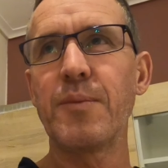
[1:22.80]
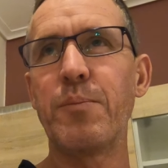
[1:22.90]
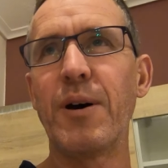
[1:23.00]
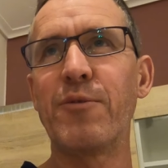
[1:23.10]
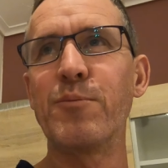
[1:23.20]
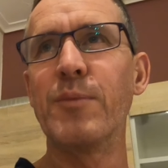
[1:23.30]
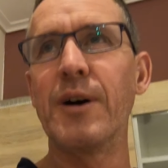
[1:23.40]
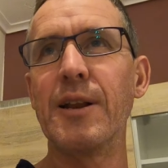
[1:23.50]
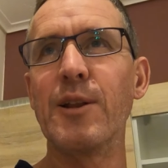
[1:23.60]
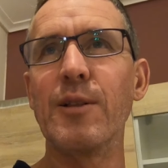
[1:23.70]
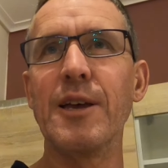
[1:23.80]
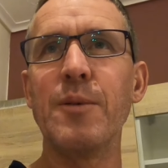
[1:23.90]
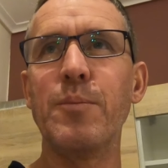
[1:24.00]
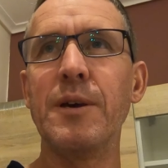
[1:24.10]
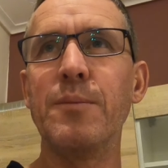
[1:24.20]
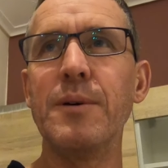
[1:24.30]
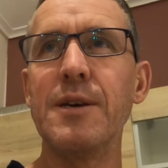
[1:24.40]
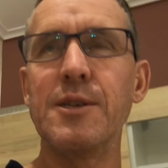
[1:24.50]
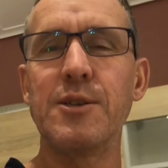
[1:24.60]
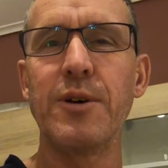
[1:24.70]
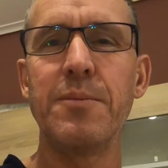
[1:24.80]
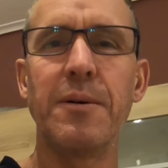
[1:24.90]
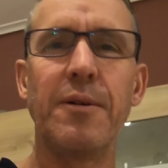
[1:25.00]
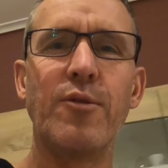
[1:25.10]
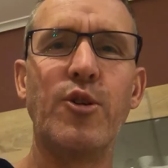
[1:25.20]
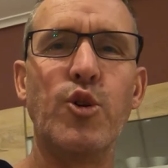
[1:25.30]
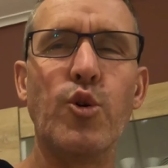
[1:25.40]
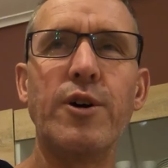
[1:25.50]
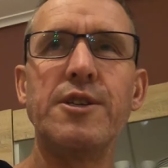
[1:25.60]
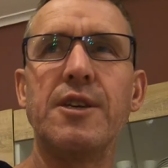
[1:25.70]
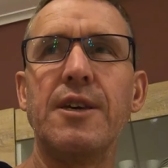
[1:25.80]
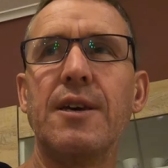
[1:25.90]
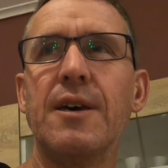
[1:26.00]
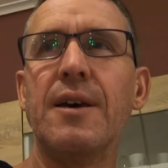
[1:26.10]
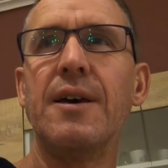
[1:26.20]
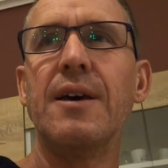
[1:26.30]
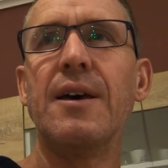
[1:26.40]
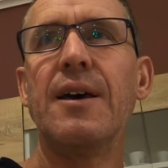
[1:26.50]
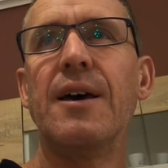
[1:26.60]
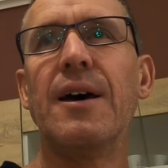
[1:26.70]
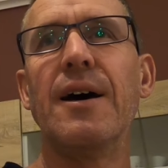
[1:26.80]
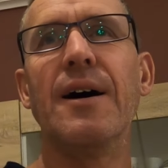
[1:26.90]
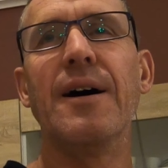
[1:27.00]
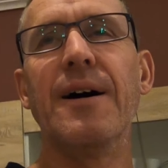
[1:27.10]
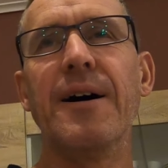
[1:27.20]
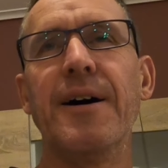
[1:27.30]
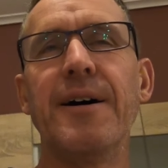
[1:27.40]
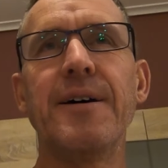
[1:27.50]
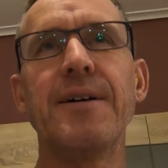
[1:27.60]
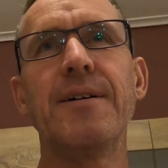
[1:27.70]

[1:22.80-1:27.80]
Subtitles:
apart from my little Airbnb is a wee bit noisy, time